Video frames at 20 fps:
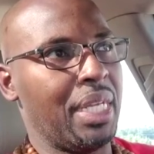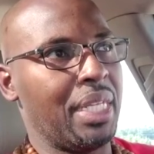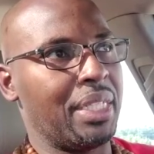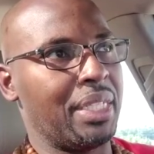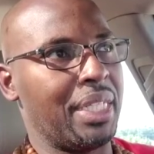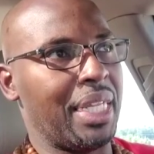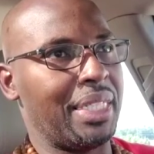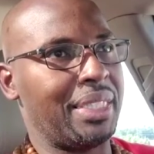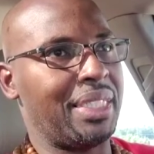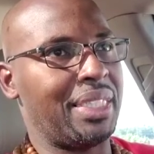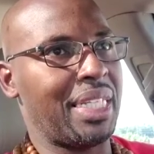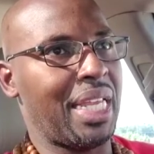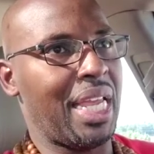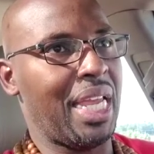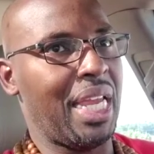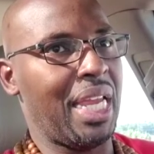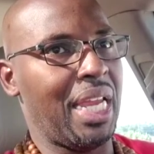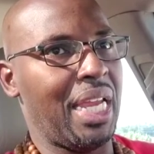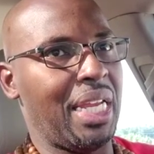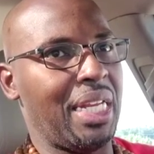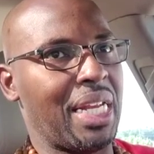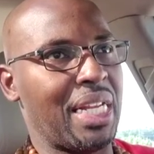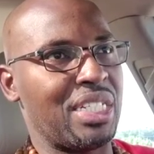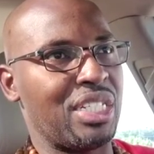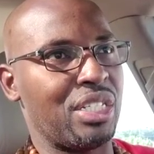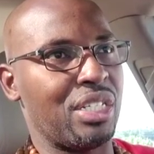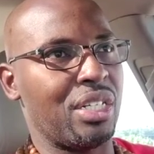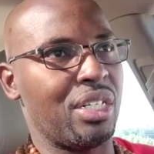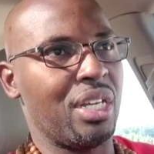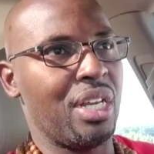Let's say
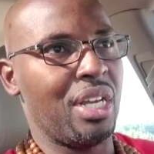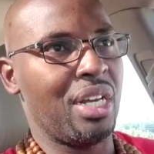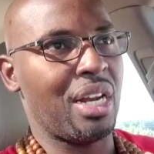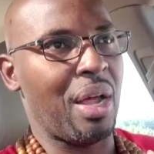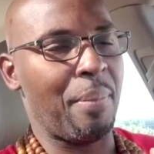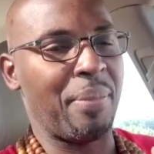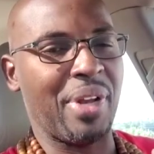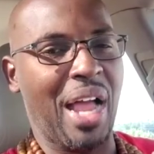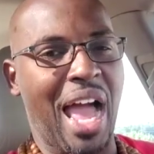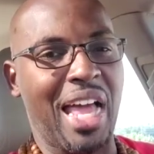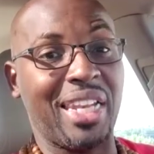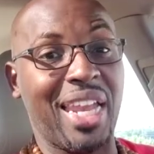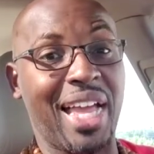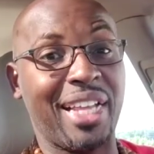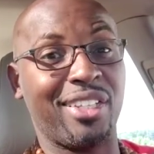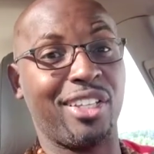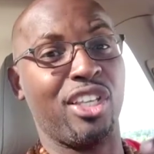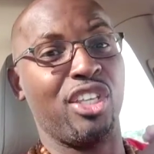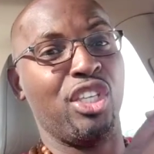that I like